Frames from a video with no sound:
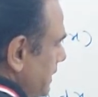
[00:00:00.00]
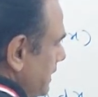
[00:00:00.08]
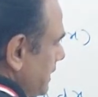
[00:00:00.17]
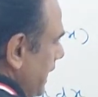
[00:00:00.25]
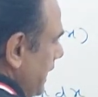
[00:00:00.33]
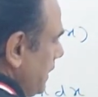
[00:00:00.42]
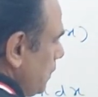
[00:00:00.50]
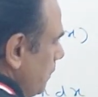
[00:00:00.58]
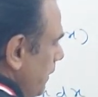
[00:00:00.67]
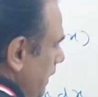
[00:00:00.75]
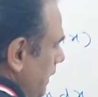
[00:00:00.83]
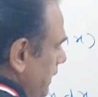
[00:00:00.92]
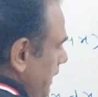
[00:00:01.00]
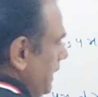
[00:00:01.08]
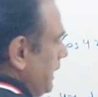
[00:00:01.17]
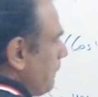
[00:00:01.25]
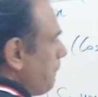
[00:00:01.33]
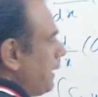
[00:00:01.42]
sine omega
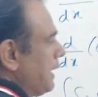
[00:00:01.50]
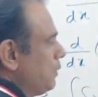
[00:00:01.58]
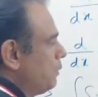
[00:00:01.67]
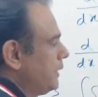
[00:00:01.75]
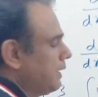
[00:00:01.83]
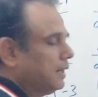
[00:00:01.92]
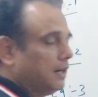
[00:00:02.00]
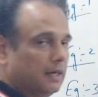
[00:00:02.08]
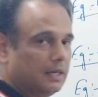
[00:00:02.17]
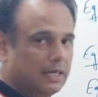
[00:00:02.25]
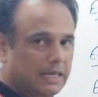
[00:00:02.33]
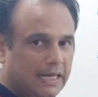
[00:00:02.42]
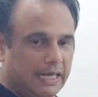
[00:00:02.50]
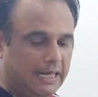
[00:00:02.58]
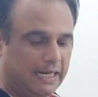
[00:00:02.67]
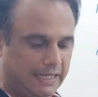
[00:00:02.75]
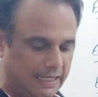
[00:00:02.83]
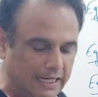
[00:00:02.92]
t by omega.
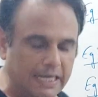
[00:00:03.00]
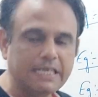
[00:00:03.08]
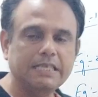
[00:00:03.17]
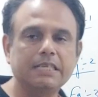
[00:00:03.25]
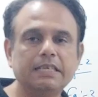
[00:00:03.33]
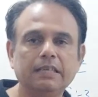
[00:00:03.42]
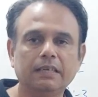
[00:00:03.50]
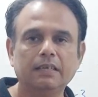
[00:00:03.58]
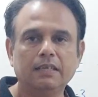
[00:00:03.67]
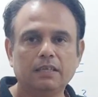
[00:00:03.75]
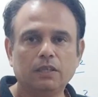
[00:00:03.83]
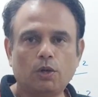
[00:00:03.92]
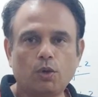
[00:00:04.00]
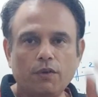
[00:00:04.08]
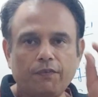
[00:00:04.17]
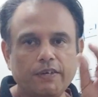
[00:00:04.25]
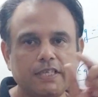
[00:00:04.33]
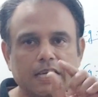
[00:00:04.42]
In integration, the
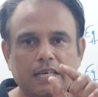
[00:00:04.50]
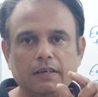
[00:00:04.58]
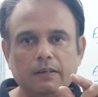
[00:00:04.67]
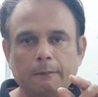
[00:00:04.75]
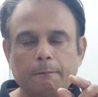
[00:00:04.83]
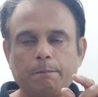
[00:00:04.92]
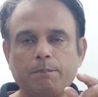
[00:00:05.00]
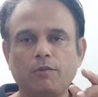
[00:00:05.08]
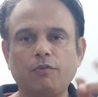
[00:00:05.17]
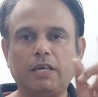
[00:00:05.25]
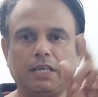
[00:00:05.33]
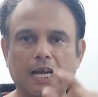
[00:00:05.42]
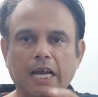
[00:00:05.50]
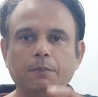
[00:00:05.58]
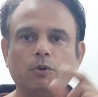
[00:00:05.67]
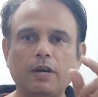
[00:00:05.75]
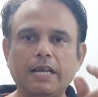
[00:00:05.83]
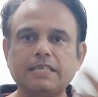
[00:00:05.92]
coefficient with
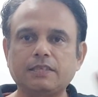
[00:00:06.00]
time or x